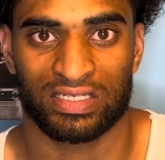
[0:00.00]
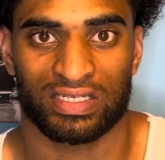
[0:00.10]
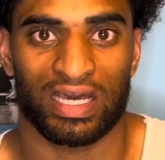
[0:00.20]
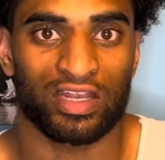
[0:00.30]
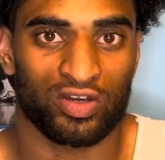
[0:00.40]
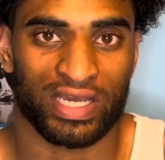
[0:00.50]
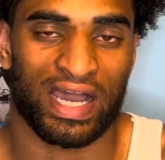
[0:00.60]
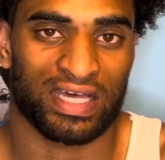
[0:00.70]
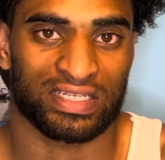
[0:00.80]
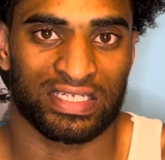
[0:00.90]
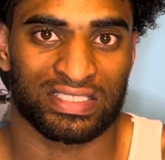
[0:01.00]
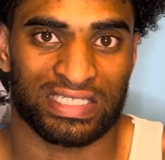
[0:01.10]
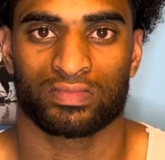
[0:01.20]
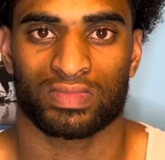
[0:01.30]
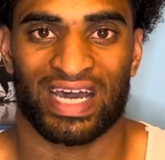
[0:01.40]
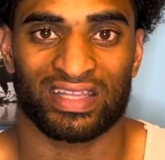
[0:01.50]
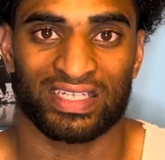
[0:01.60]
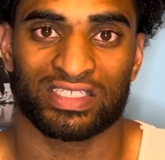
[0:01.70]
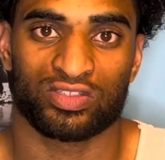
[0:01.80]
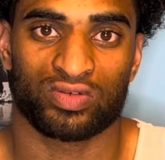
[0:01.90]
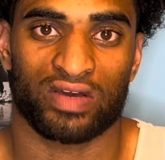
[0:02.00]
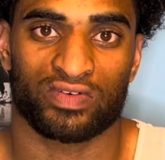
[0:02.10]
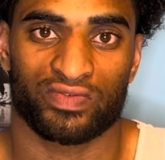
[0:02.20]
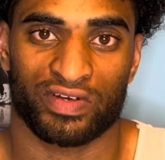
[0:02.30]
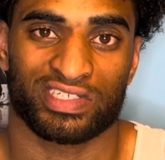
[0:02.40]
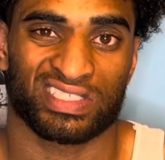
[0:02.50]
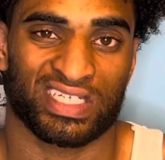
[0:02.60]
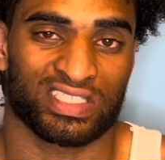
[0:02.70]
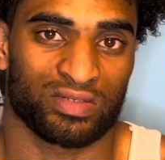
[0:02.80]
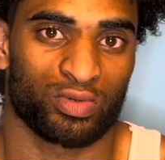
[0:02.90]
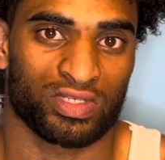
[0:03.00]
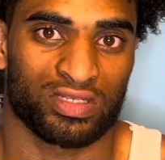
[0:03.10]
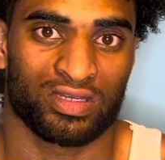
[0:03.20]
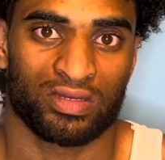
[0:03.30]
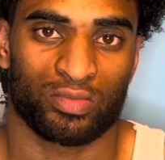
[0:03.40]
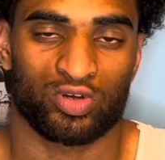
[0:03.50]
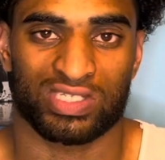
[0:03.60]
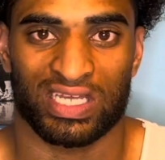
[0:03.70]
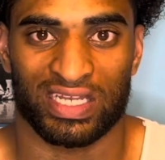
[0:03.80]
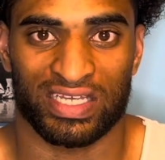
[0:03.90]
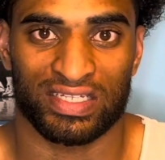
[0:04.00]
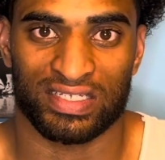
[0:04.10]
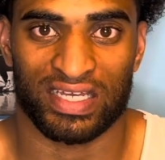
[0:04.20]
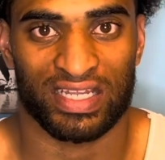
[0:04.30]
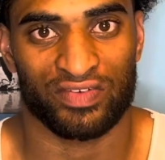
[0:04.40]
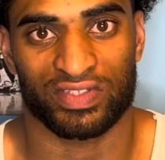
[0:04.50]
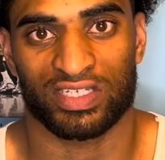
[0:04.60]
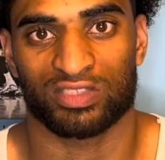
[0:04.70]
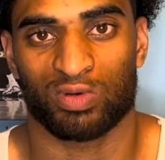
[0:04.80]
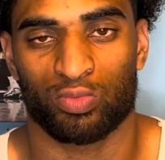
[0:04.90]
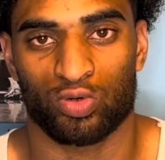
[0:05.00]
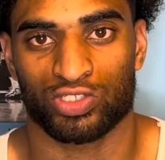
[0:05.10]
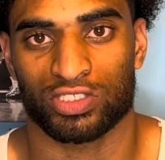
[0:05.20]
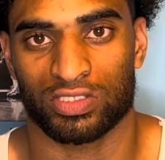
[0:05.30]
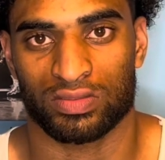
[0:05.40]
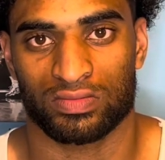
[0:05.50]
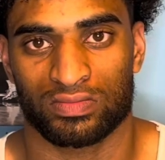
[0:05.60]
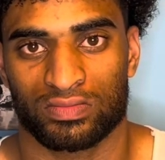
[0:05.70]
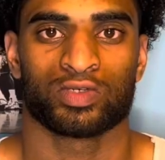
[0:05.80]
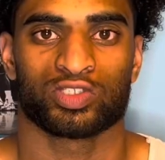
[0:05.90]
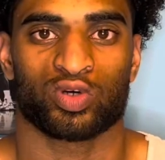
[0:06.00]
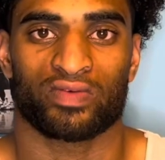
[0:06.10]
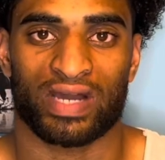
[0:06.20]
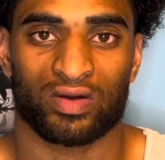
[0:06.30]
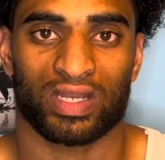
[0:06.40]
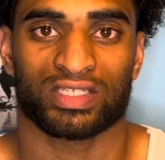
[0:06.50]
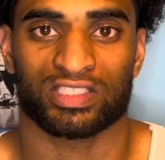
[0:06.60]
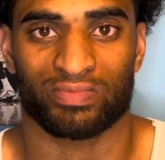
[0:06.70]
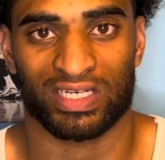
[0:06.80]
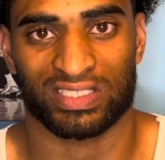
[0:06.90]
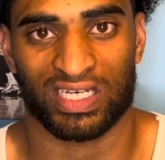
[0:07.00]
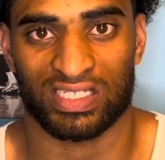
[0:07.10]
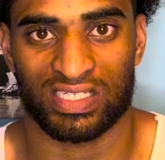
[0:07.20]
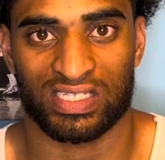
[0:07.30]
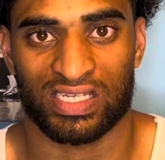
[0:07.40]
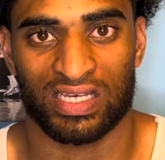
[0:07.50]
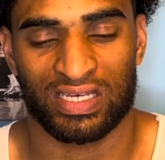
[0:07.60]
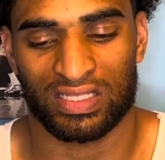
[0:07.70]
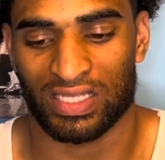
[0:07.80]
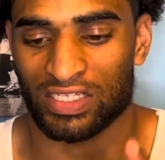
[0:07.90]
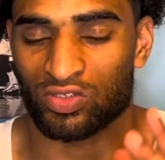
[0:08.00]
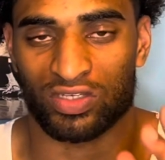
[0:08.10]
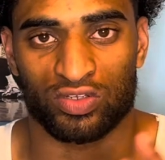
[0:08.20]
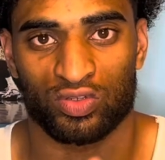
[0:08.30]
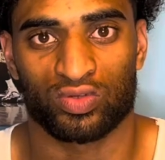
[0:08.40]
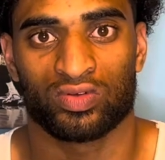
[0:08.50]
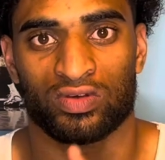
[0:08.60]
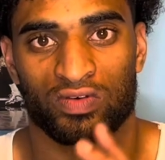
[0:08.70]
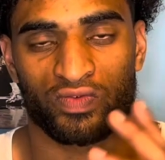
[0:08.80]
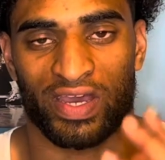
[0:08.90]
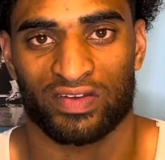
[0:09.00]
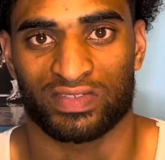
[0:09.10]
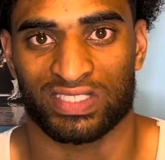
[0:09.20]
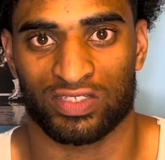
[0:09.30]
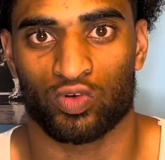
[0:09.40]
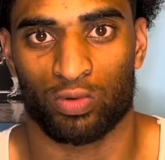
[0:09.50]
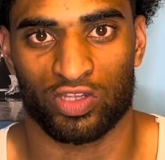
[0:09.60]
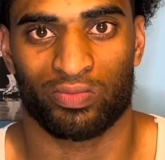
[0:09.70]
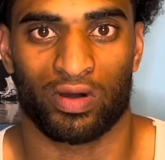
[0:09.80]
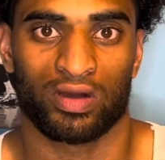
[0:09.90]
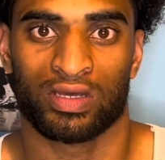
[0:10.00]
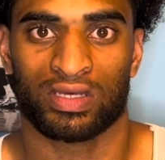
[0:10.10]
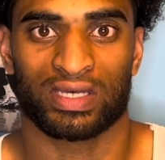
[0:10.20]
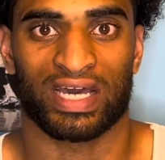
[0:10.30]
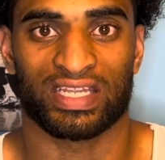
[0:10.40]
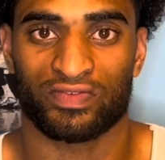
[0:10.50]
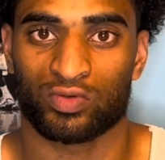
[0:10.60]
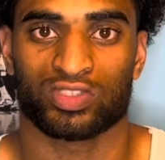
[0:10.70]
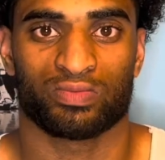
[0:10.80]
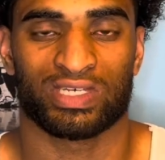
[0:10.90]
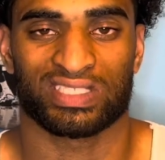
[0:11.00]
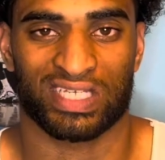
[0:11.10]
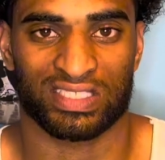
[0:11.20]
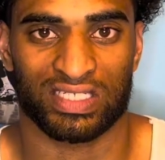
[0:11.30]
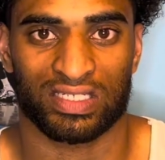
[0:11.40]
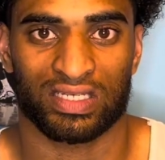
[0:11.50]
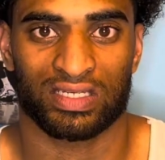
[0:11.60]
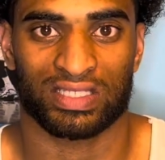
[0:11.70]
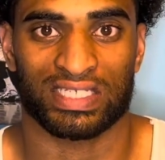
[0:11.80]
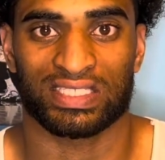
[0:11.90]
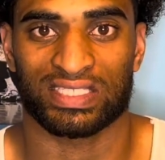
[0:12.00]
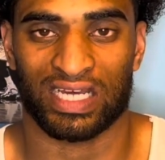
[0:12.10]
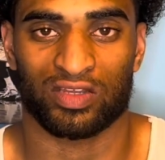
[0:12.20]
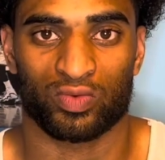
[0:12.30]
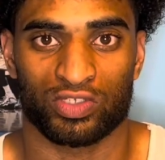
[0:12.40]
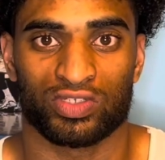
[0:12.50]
And look at athletes. Athletes do have a very aesthetic body because they're lean and everything is proportionate. So I've outlined some exercises that you can do for every single body part. And if you want to be aesthetic, that's exactly what you